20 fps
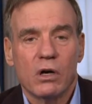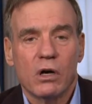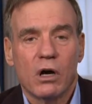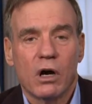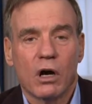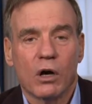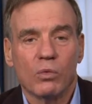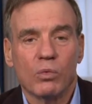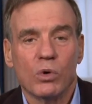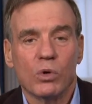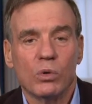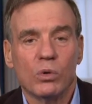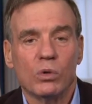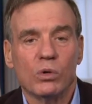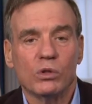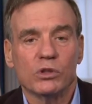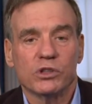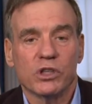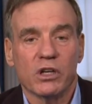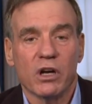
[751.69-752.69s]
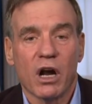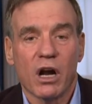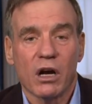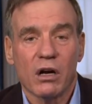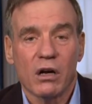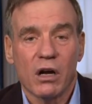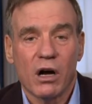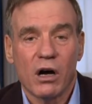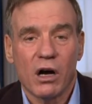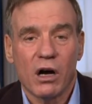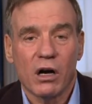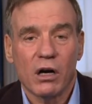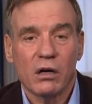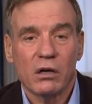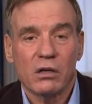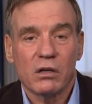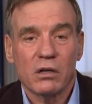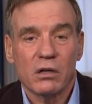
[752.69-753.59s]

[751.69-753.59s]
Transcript: our rules and our, our